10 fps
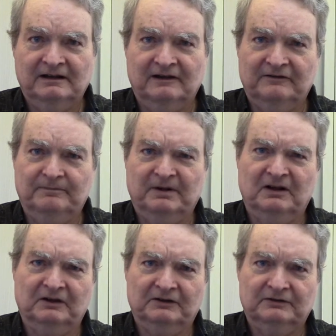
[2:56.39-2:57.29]
of
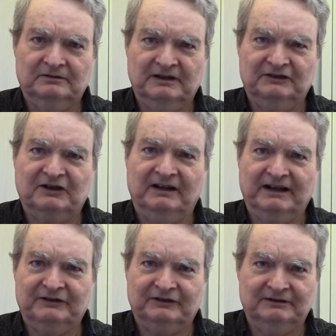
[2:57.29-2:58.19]
bugs, his
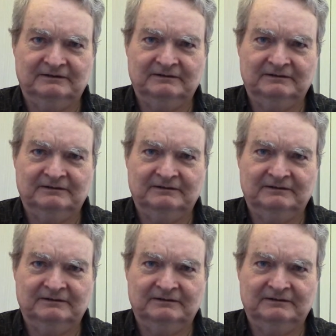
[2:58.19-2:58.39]
collection